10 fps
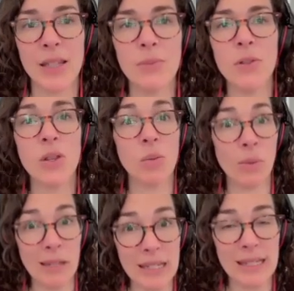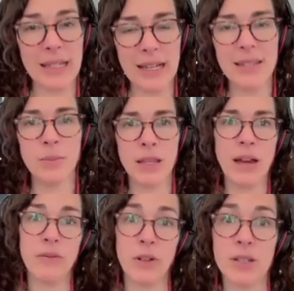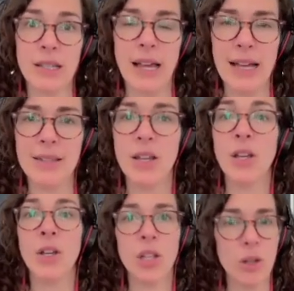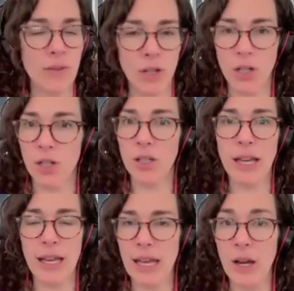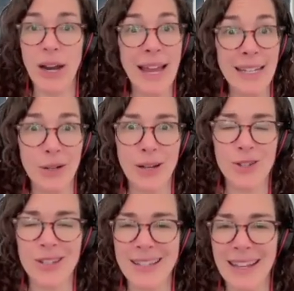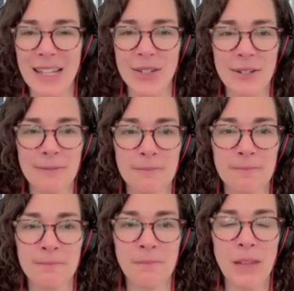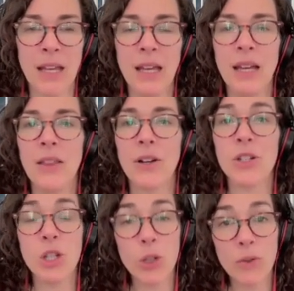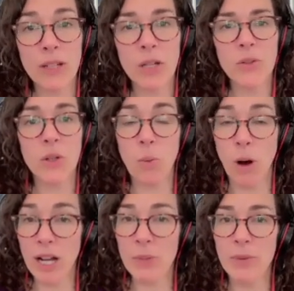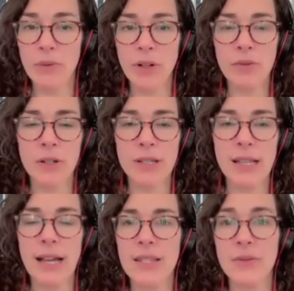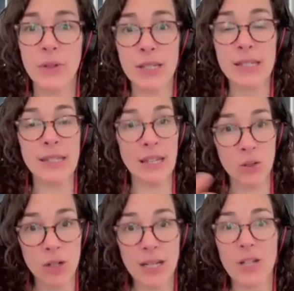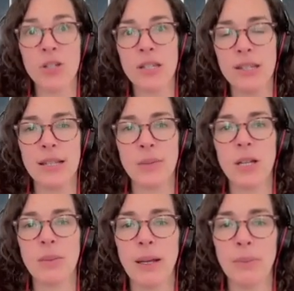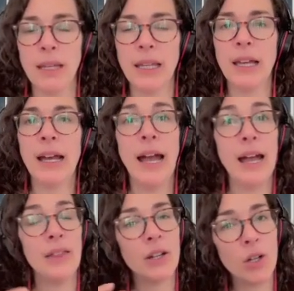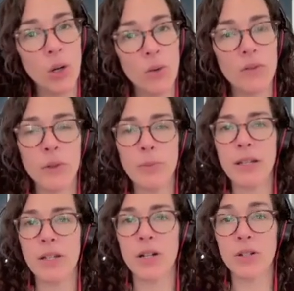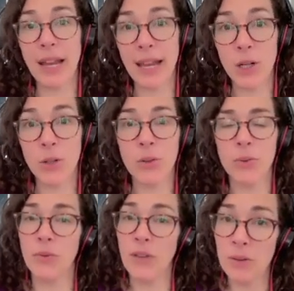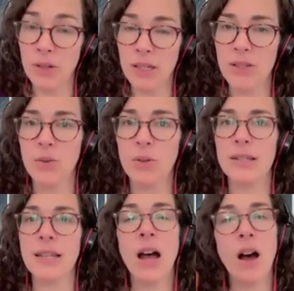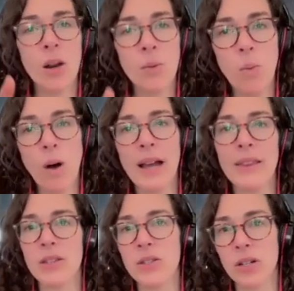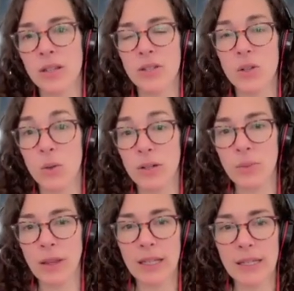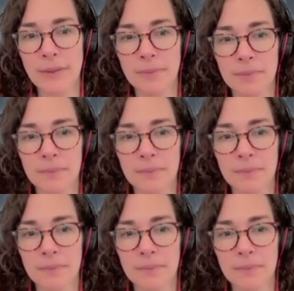them so that when we discuss them in that first class, you have all or any questions answered. There are 2 videos to watch before our first class. First is an introduction to the subject by me, and then an overview by Dr. Hayhoe, who founded this course, on why they started this course when they did.